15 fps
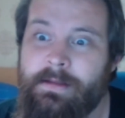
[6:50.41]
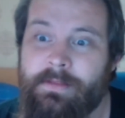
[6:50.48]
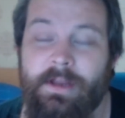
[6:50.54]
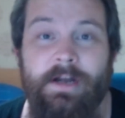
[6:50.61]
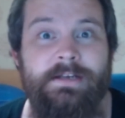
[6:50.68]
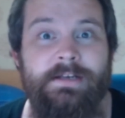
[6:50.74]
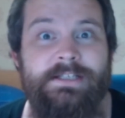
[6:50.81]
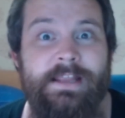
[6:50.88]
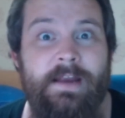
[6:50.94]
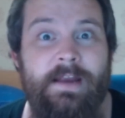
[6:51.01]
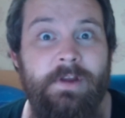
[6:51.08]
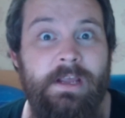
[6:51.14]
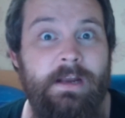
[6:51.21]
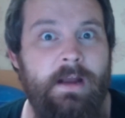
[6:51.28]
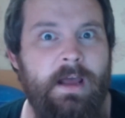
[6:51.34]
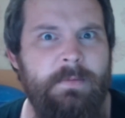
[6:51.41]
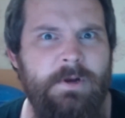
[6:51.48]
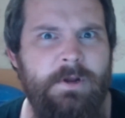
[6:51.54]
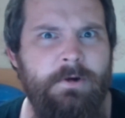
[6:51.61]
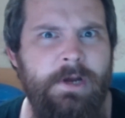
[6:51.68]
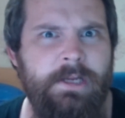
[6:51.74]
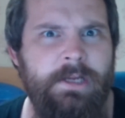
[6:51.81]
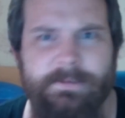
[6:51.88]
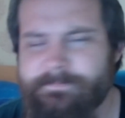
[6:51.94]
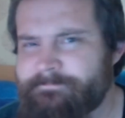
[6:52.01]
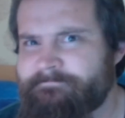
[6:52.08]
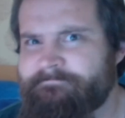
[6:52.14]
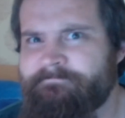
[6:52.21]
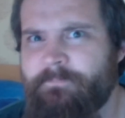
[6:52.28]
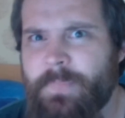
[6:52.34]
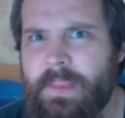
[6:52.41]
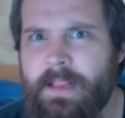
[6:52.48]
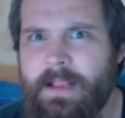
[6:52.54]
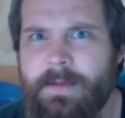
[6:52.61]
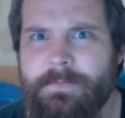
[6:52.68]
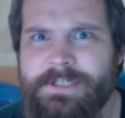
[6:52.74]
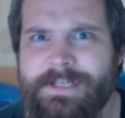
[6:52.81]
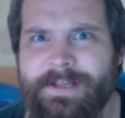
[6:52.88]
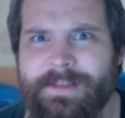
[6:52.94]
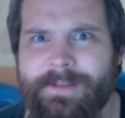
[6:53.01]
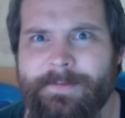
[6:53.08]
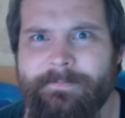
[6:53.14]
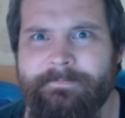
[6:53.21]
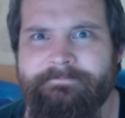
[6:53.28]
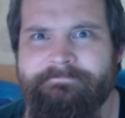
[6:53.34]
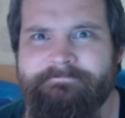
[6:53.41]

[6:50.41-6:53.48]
they're in South Africa and I'm in Korea, and I'm missing them.